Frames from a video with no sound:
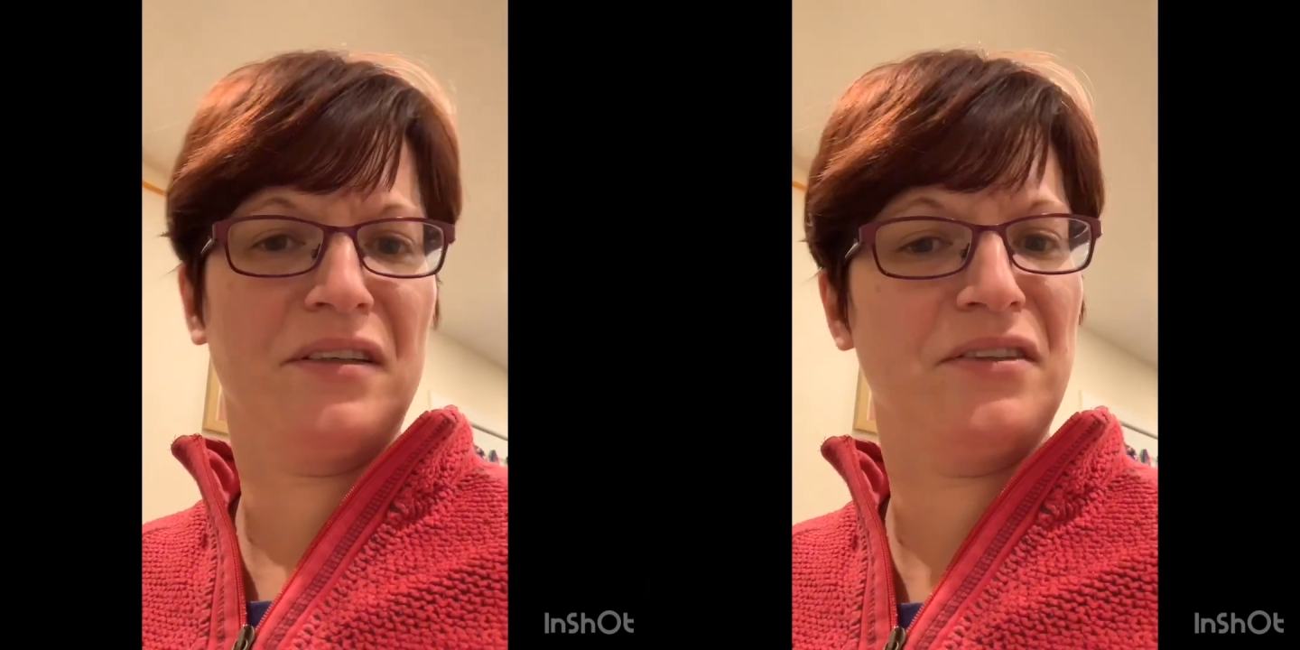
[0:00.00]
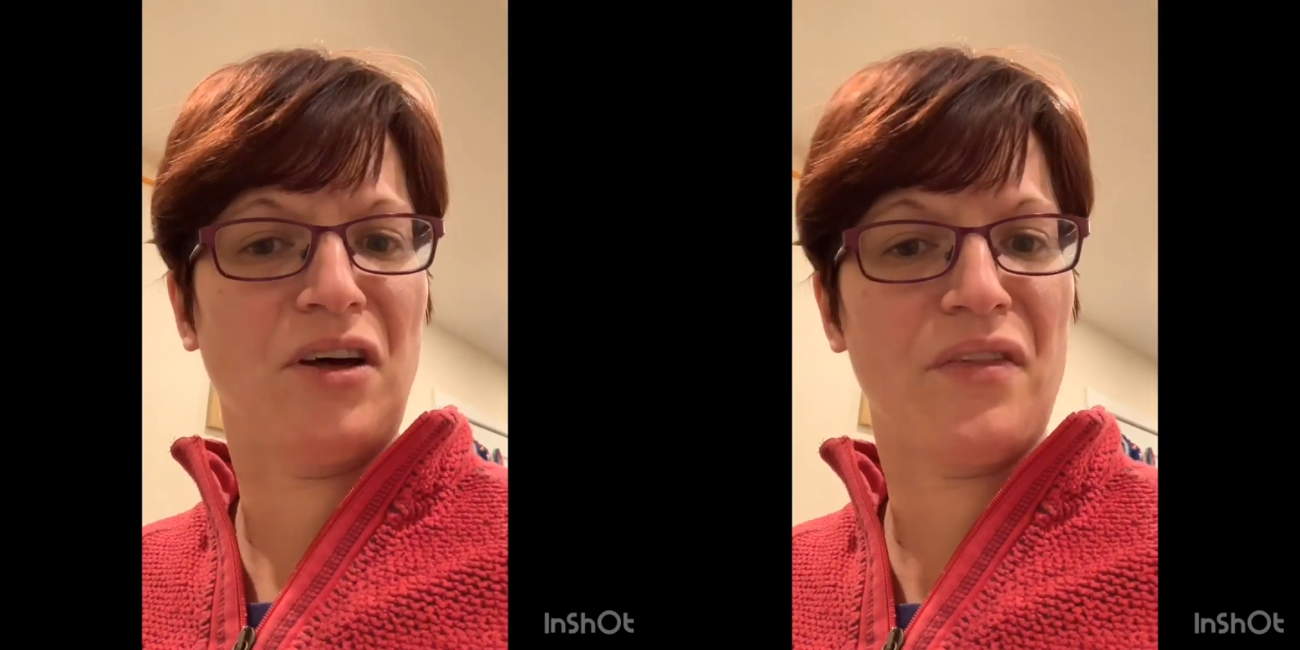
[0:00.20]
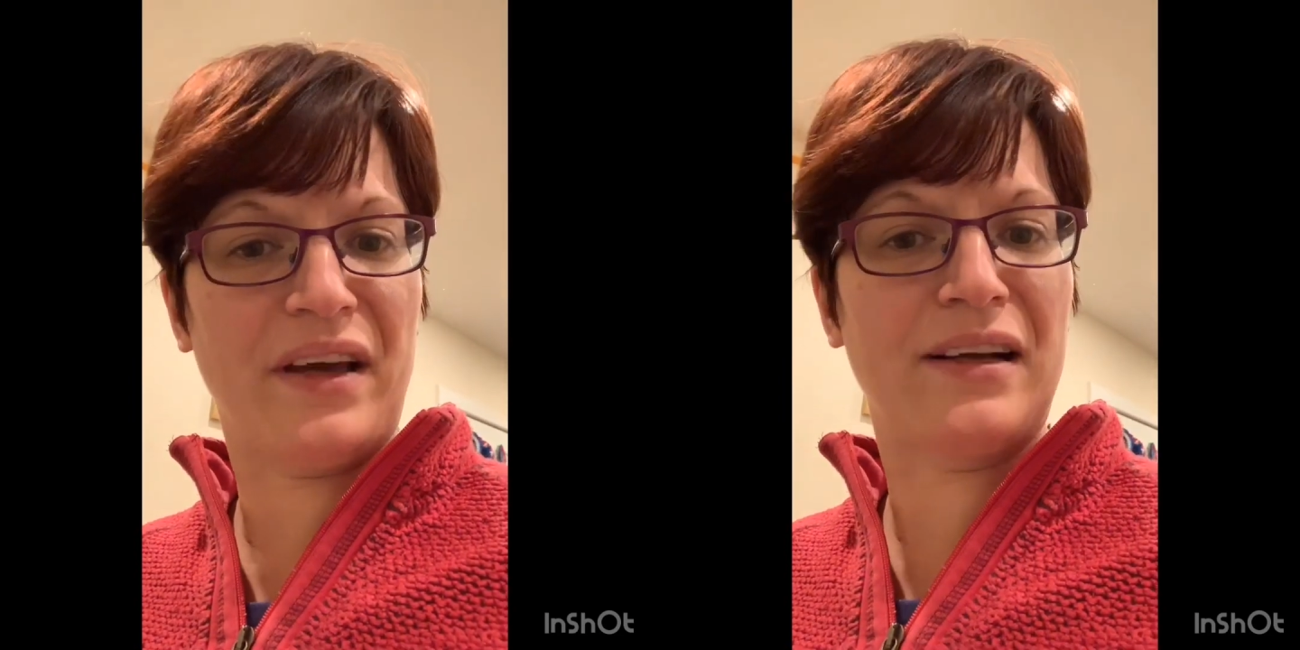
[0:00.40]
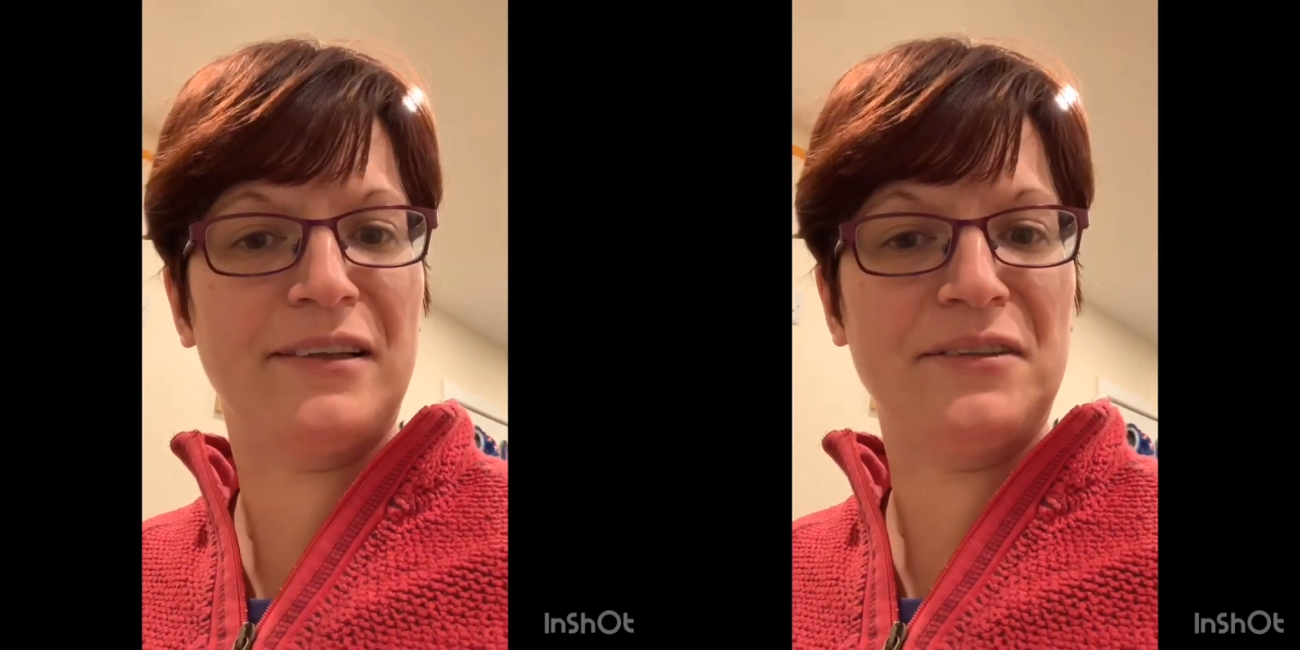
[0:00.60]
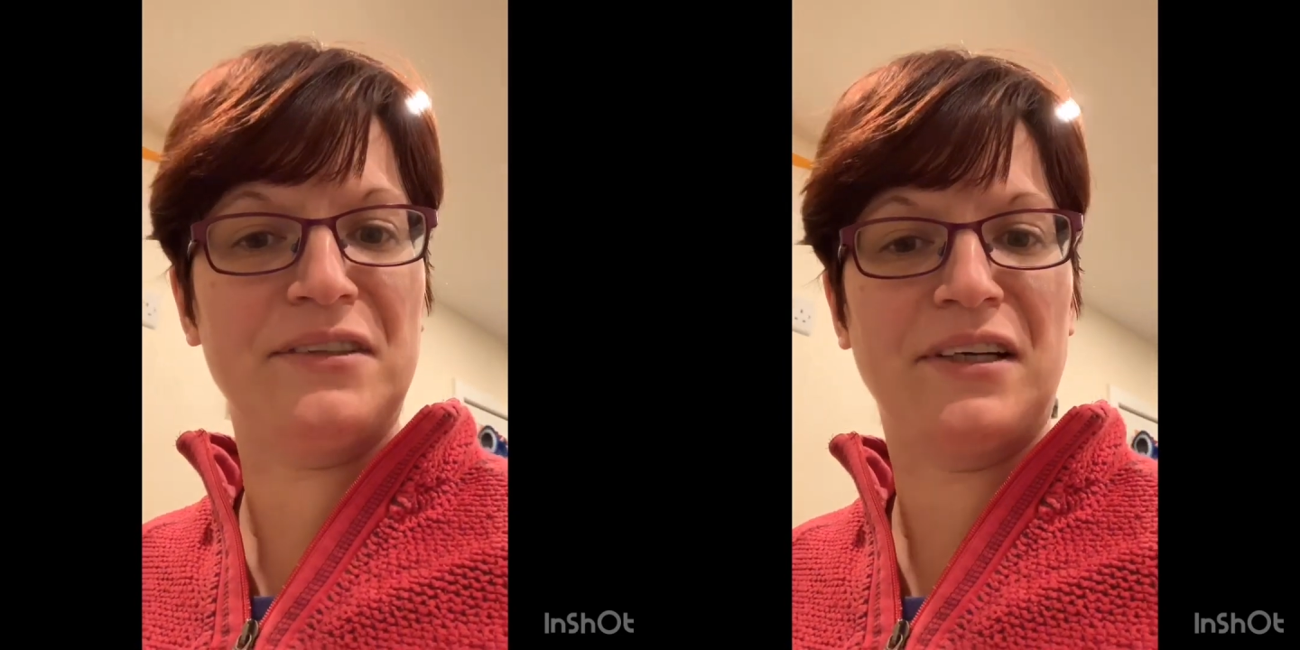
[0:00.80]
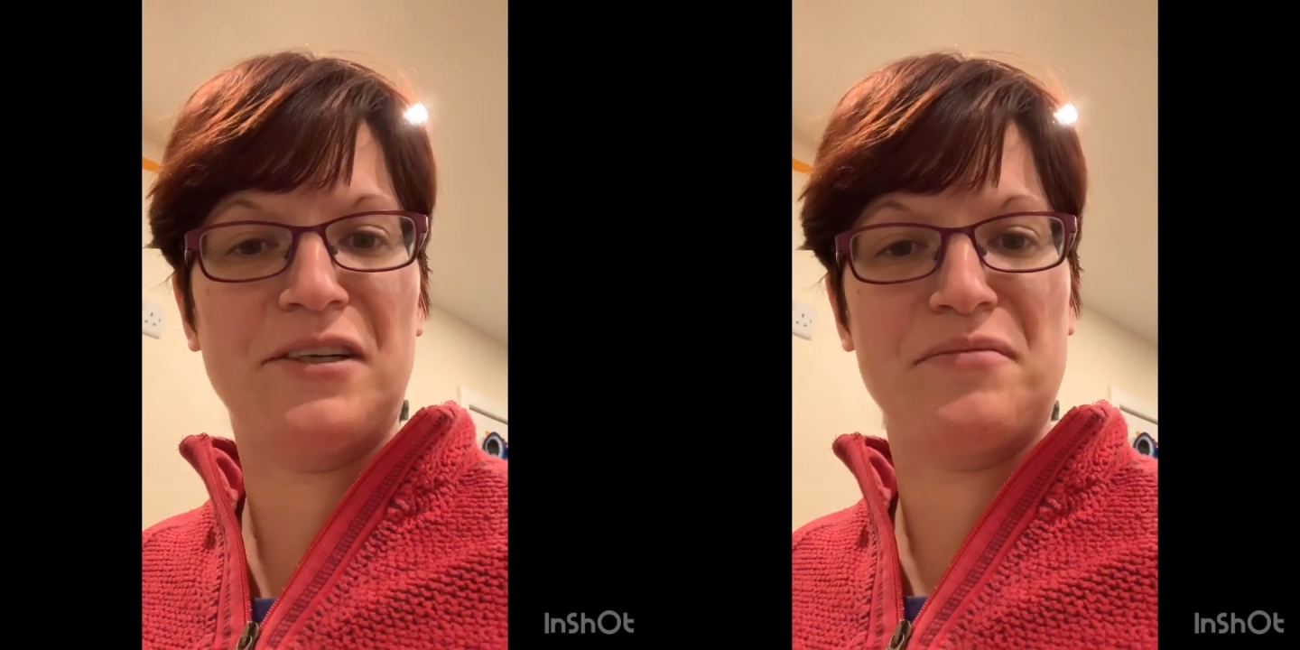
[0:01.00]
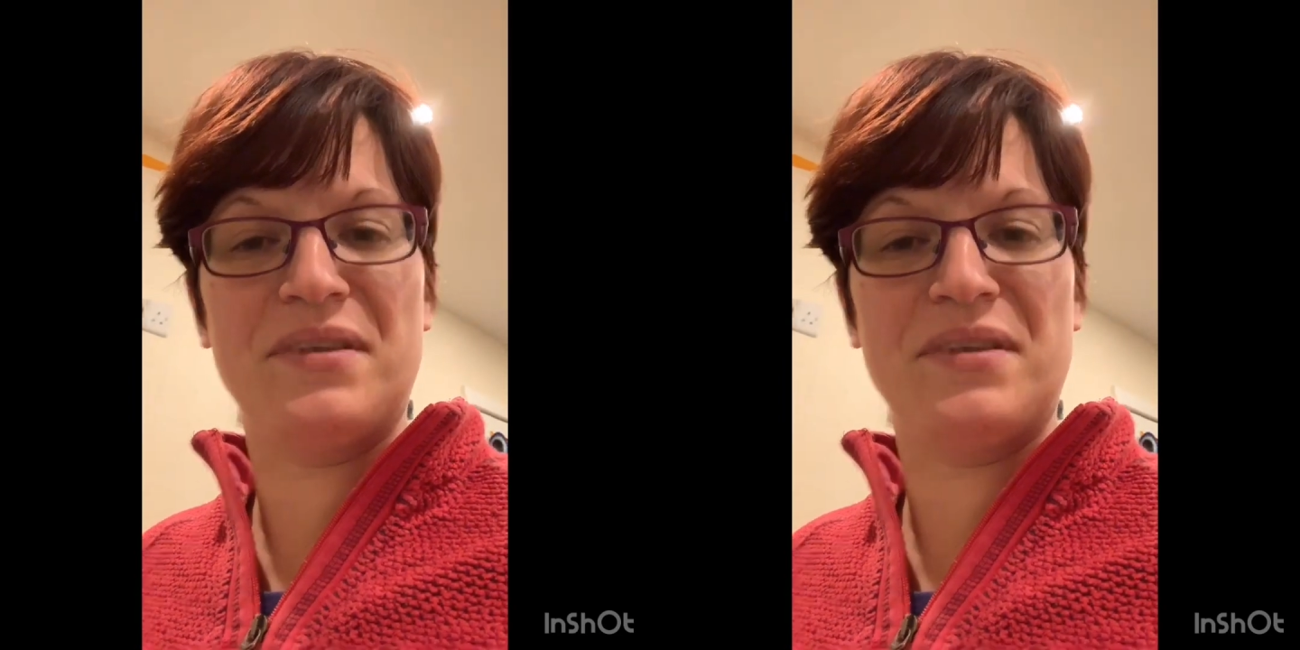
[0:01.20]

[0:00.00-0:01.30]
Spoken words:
not that close to home,